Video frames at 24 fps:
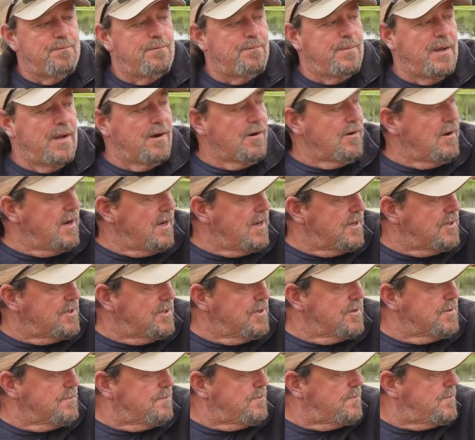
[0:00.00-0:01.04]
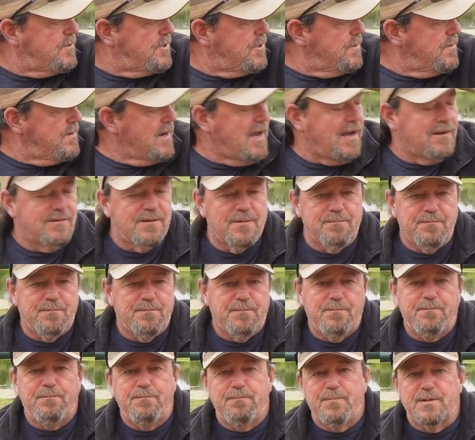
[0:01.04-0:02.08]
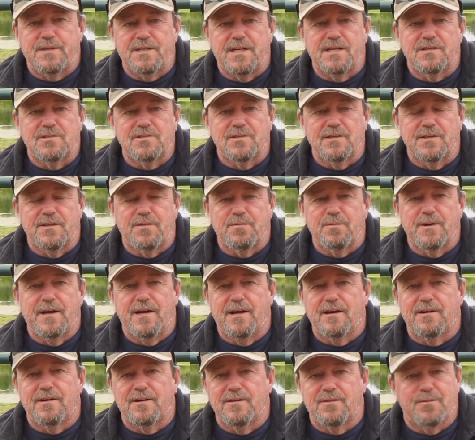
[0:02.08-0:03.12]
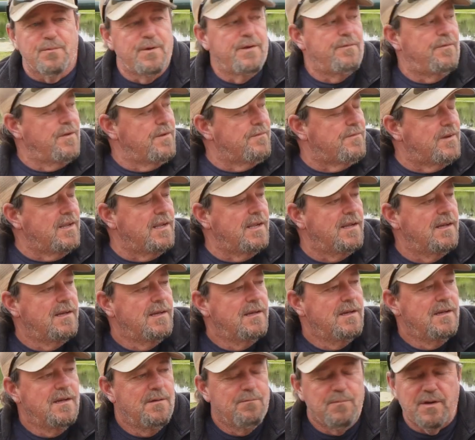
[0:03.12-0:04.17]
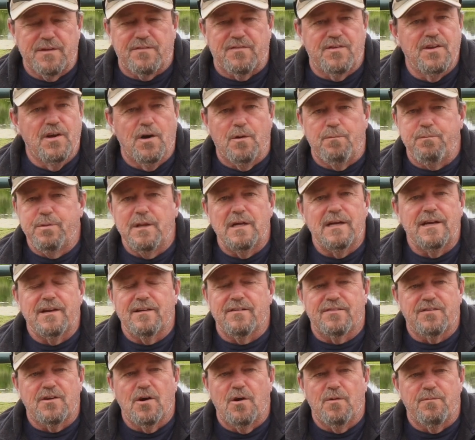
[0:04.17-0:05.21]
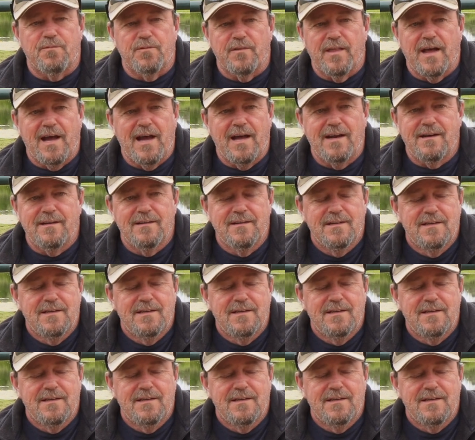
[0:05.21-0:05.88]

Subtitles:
PRS, you're shooting out to potentially 300, 350, but still plenty of scope for that.